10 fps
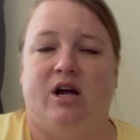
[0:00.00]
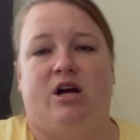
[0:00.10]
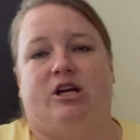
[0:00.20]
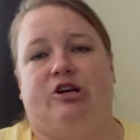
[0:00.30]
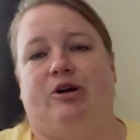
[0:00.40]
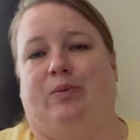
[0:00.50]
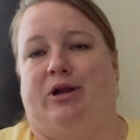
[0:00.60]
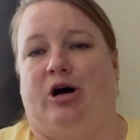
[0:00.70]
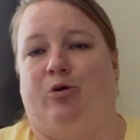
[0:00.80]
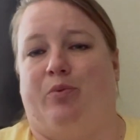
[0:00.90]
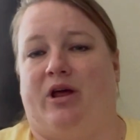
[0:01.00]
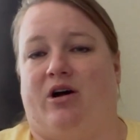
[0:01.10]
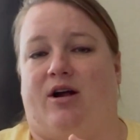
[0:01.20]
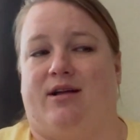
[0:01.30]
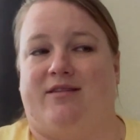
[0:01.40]
You don't want to open it
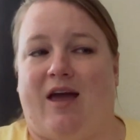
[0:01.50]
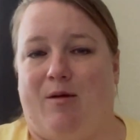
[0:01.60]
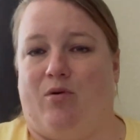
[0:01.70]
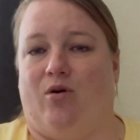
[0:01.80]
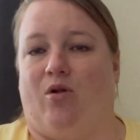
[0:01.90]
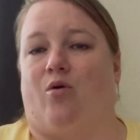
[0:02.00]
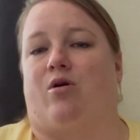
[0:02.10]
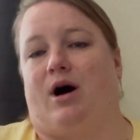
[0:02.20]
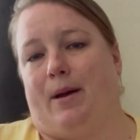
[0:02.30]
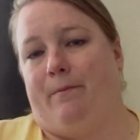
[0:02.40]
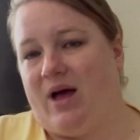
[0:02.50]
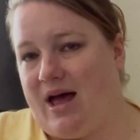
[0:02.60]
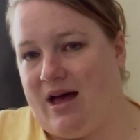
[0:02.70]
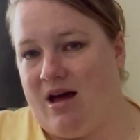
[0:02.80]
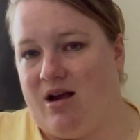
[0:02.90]
on a table or on a
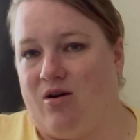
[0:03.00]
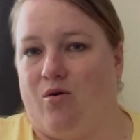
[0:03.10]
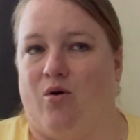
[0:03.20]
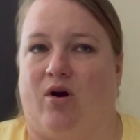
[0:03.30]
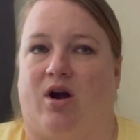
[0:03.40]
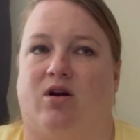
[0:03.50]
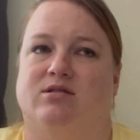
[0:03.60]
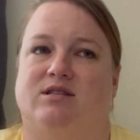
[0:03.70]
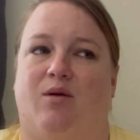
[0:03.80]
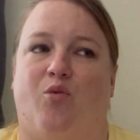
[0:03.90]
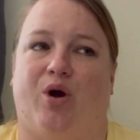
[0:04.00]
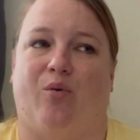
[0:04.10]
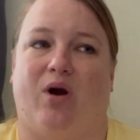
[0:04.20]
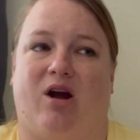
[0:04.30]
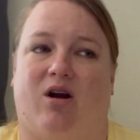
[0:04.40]
bed or somewhere
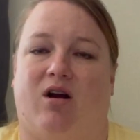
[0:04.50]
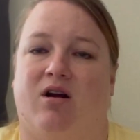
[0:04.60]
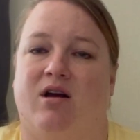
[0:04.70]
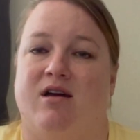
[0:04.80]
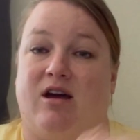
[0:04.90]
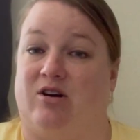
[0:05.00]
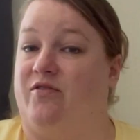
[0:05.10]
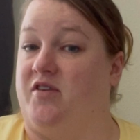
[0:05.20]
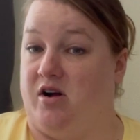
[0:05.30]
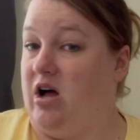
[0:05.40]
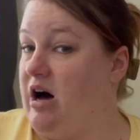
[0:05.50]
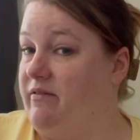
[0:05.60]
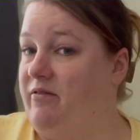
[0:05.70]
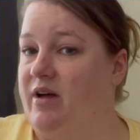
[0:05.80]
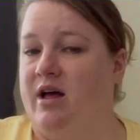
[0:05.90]
where it could fall
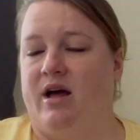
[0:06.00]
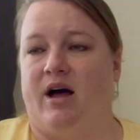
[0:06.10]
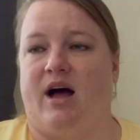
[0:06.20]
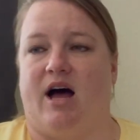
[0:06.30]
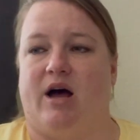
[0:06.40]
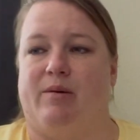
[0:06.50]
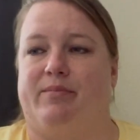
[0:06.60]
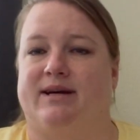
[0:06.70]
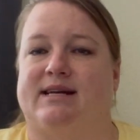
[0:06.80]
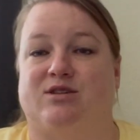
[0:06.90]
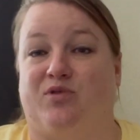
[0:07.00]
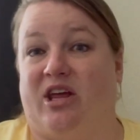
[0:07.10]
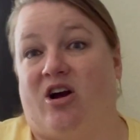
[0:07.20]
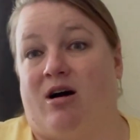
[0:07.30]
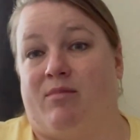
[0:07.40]
off, because that's a really
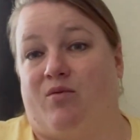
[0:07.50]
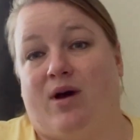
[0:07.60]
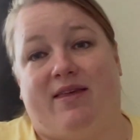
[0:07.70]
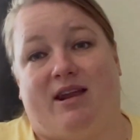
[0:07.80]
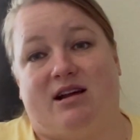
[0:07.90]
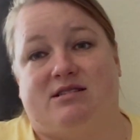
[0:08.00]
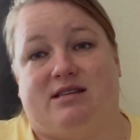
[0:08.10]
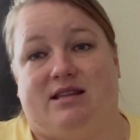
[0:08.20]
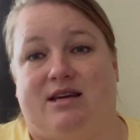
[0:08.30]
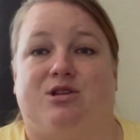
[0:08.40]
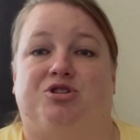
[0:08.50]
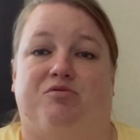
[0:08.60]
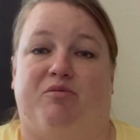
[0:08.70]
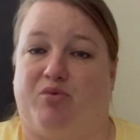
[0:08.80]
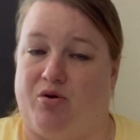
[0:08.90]
common way that I see the
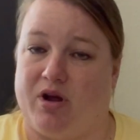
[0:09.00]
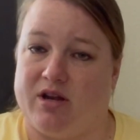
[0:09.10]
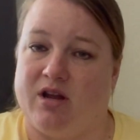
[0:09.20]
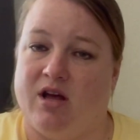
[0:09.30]
instrument broken.